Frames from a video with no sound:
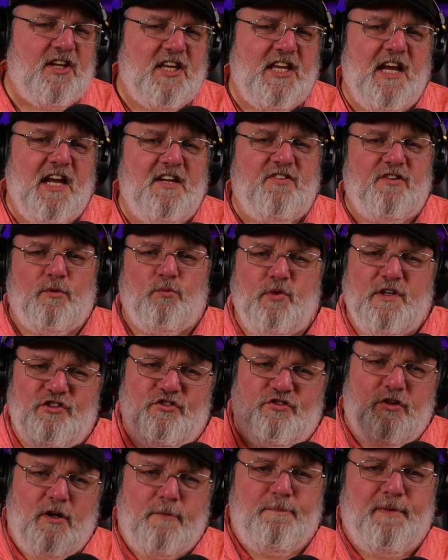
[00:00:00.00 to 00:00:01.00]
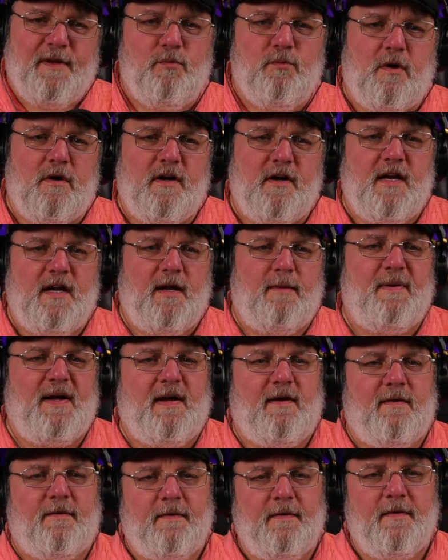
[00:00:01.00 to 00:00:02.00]
kids that we should be worrying
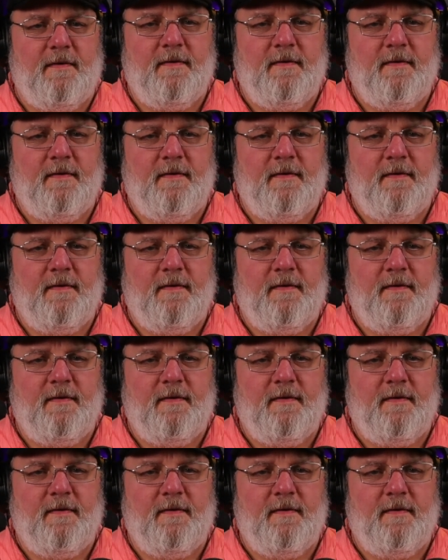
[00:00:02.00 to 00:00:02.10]
about,